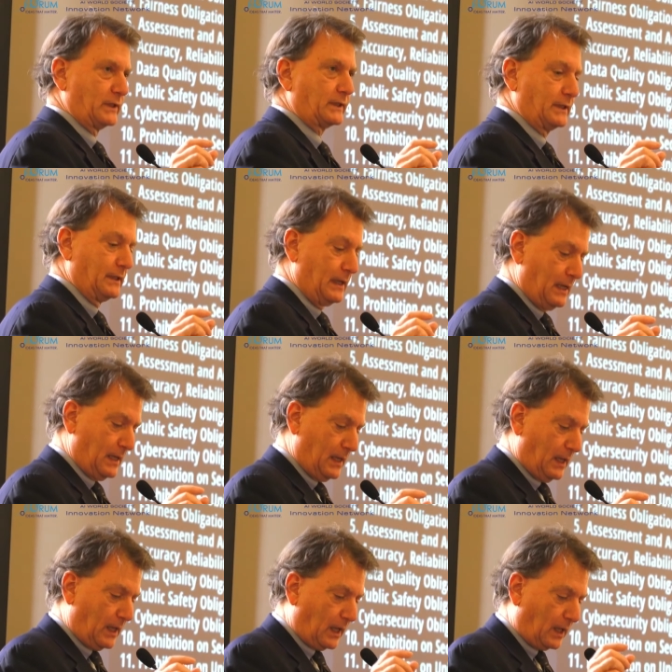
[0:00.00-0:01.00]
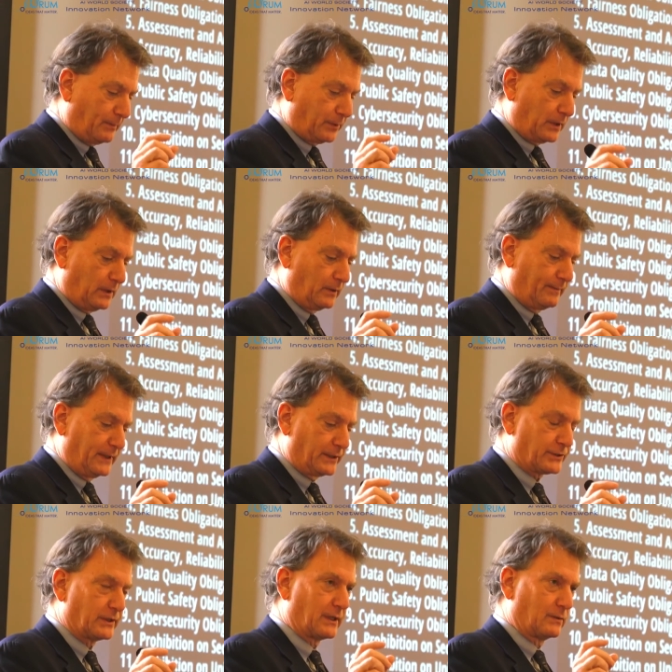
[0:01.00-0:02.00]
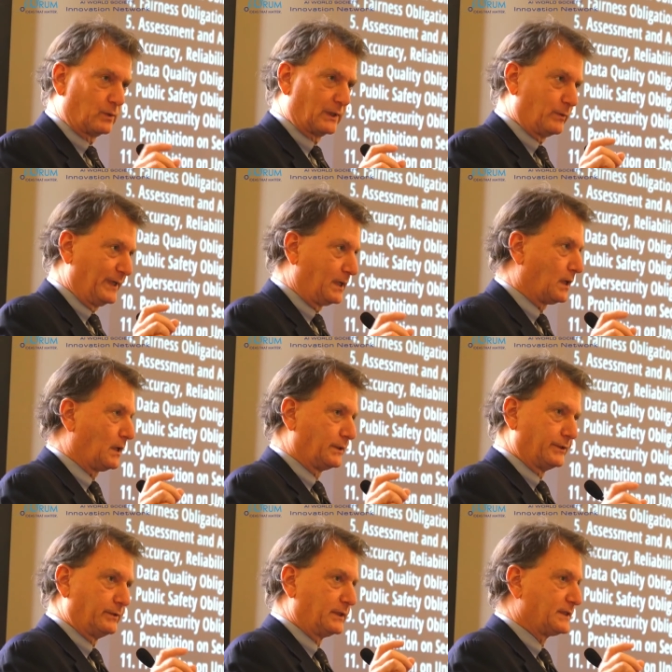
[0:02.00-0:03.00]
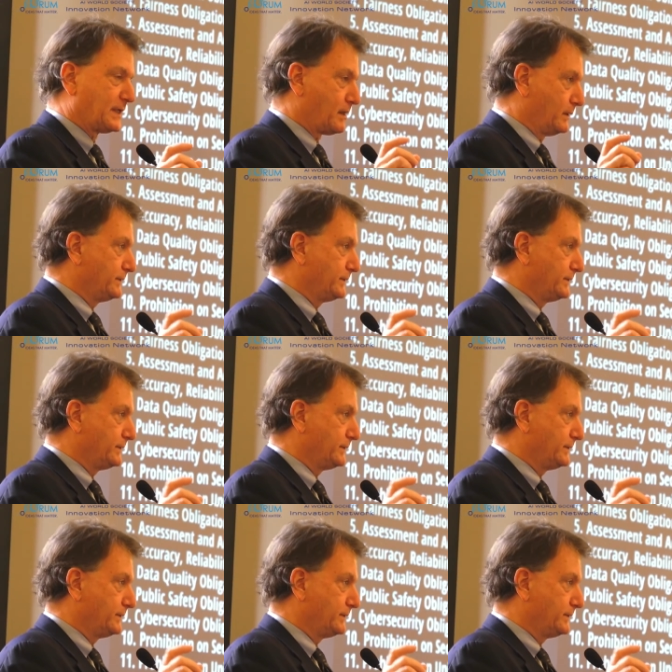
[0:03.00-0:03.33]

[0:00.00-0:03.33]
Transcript: a prohibition on what we called unitary scoring.